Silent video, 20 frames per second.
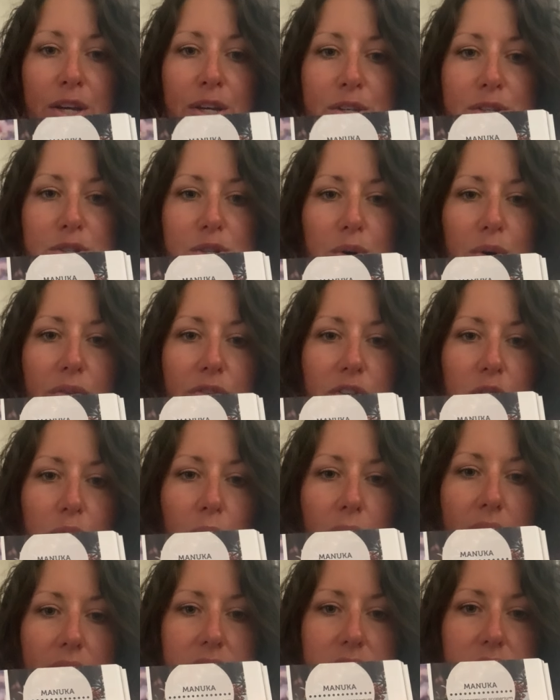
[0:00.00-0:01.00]
So if you
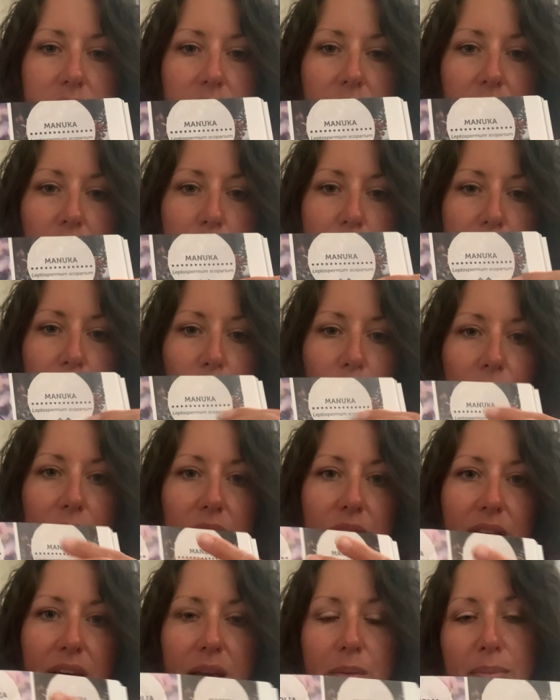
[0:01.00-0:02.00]
wanted to look up an oil
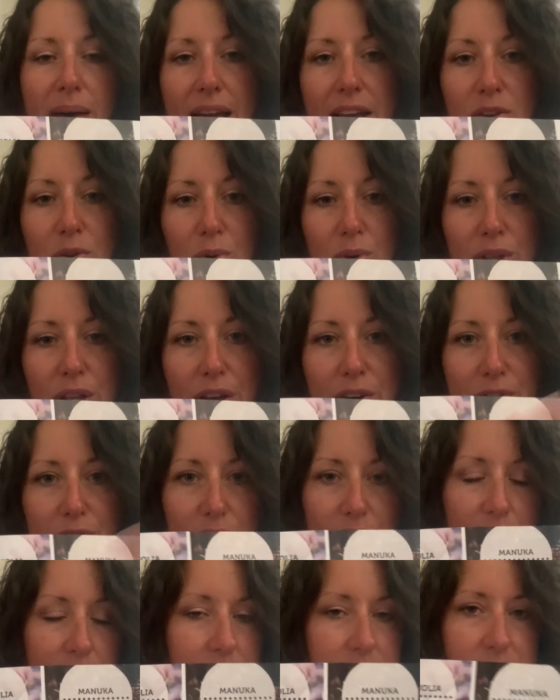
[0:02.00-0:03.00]
like magnolia,
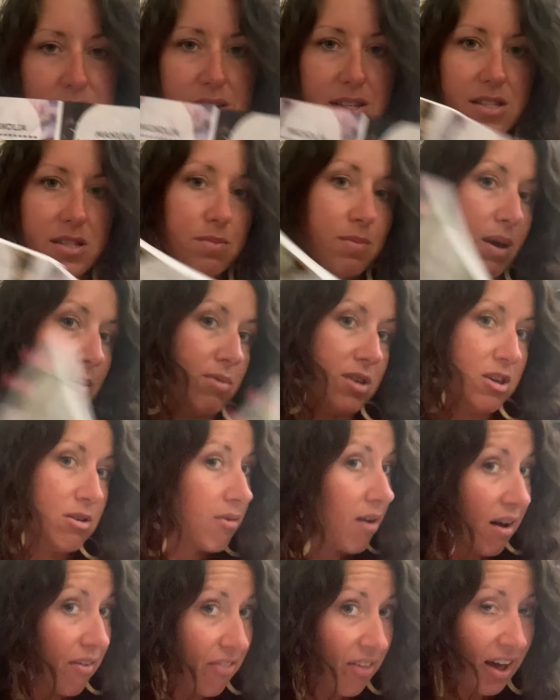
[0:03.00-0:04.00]
for instance, maybe you
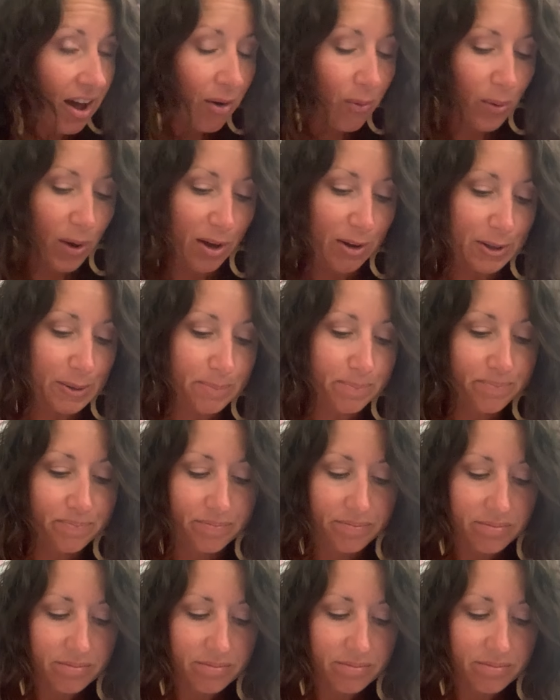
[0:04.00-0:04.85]
got that oil.